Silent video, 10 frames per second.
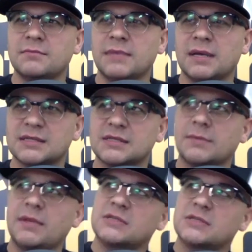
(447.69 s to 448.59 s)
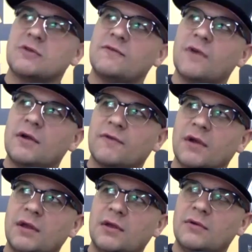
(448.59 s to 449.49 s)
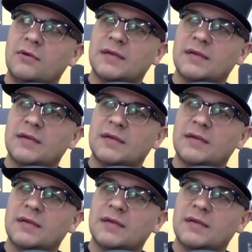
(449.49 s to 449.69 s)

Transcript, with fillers: because somebody is so far in front of you.